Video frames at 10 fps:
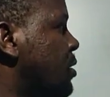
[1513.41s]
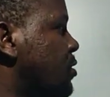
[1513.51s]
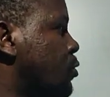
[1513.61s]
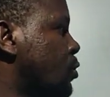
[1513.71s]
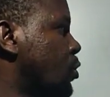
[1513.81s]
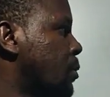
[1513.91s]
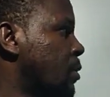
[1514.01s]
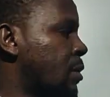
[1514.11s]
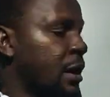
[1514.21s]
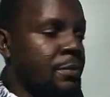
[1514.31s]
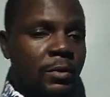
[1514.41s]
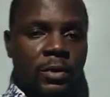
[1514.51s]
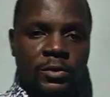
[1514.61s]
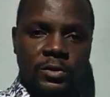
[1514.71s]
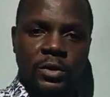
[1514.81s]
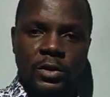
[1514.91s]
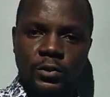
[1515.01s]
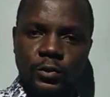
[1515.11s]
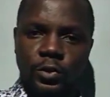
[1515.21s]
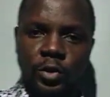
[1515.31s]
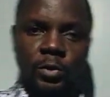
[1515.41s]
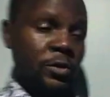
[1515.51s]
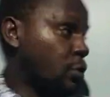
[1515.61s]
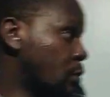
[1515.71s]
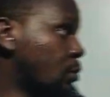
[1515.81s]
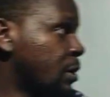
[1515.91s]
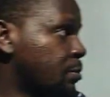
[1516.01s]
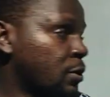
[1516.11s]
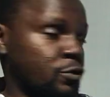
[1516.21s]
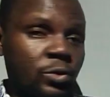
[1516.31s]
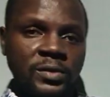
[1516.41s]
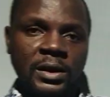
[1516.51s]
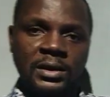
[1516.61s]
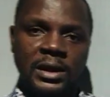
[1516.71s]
Sodium chloride plus sodium oxychlorate plus water.